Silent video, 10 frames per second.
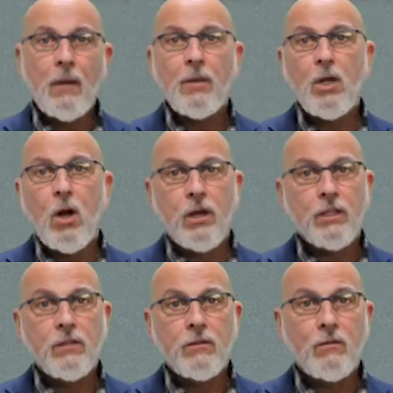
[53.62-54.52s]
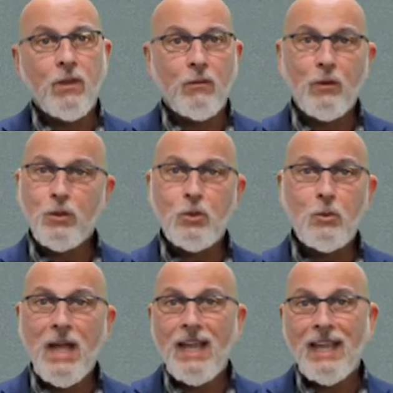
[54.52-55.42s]
I'll be honest, for the first
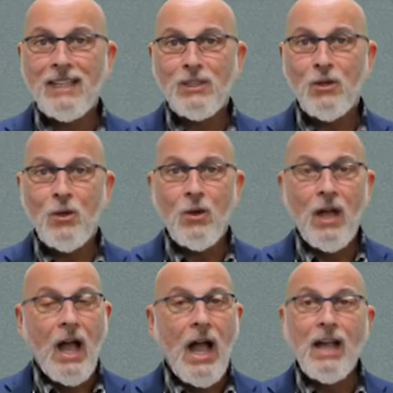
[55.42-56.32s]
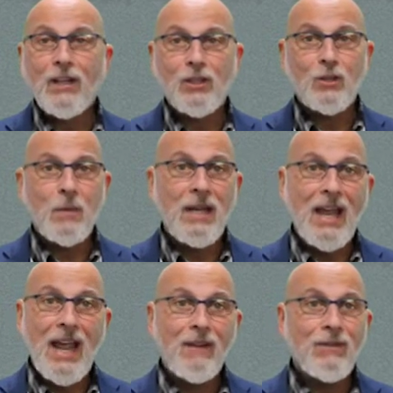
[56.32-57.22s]
2 decades, I got to spend
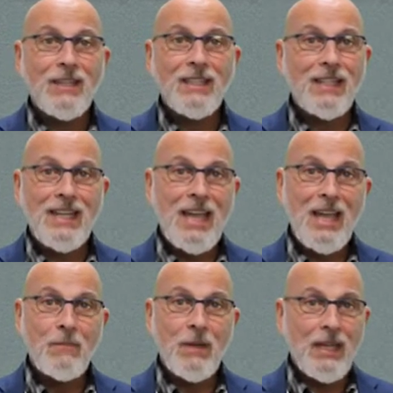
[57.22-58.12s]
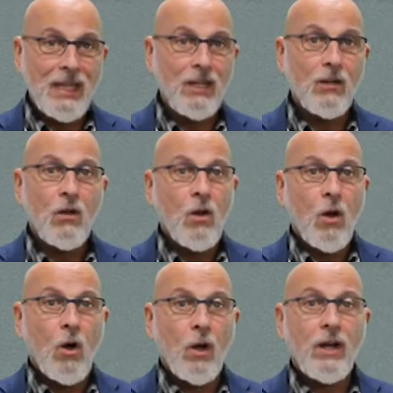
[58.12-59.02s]
everything that came in
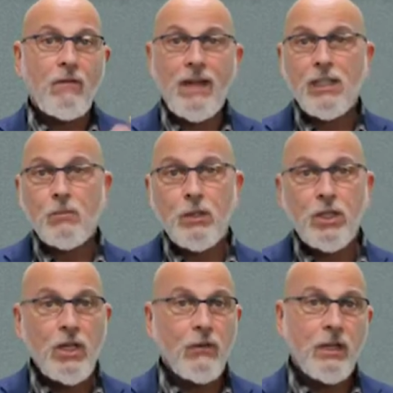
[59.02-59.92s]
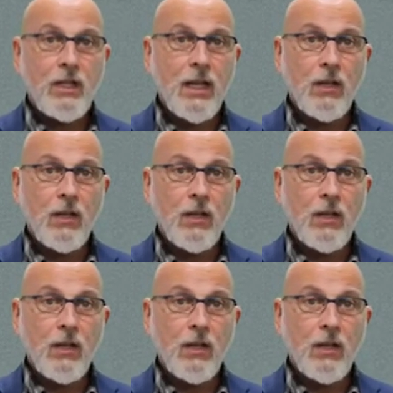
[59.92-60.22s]
on advanced machinery and